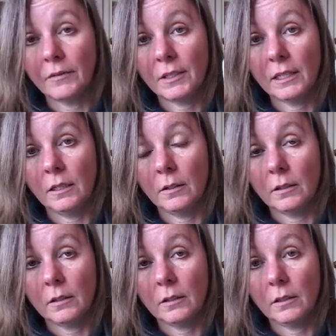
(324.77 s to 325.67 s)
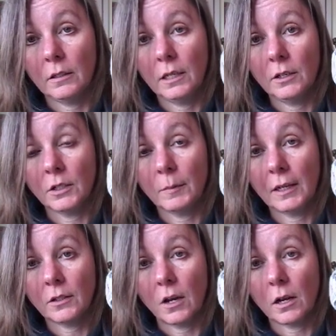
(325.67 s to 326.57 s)
I've seen knitters
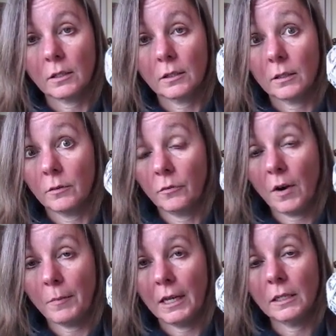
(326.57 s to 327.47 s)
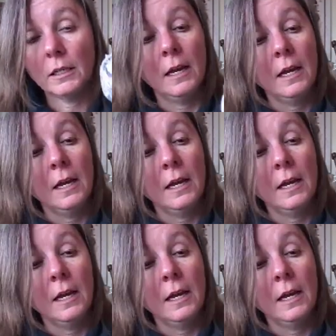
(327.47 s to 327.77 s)
make socks from it.